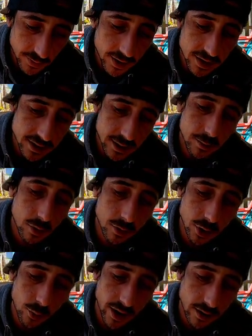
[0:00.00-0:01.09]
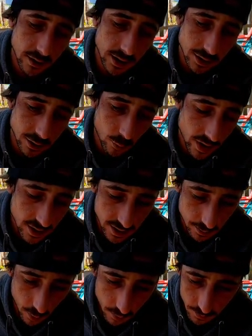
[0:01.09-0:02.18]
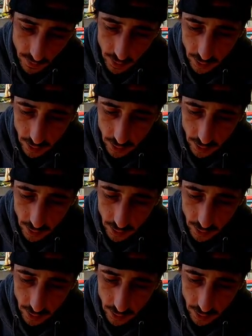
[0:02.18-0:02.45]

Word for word: If you find this symbol, you win. It's a win symbol.